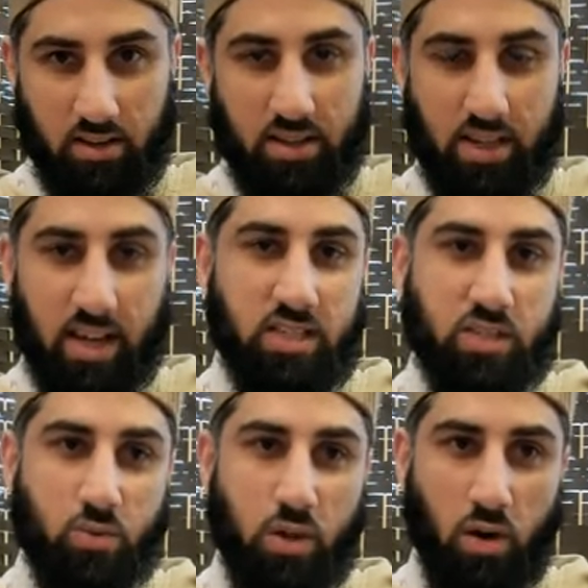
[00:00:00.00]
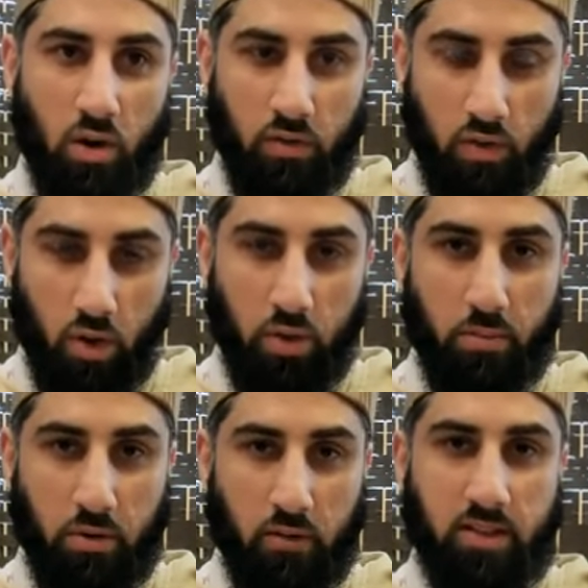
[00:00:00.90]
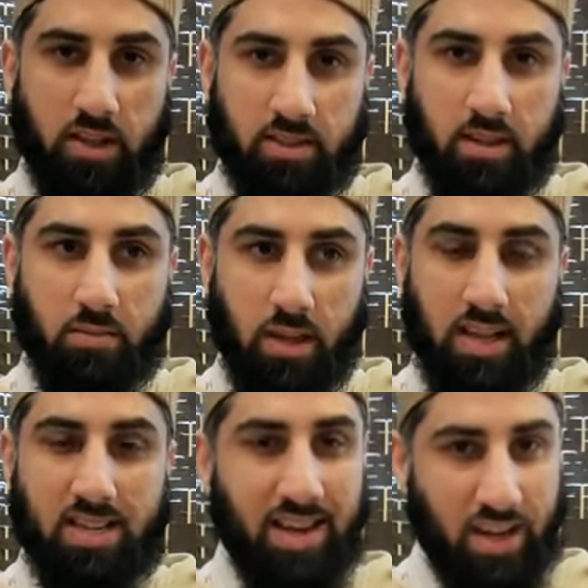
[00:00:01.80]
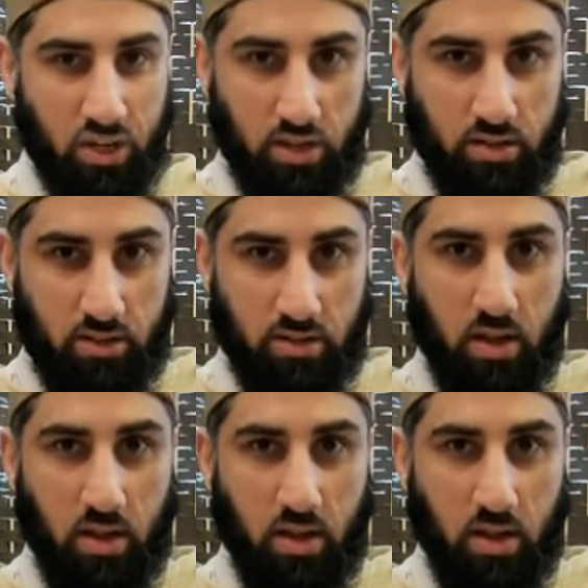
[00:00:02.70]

Yes, we follow the Prophet sallallahu alaihi wasallam in his actions.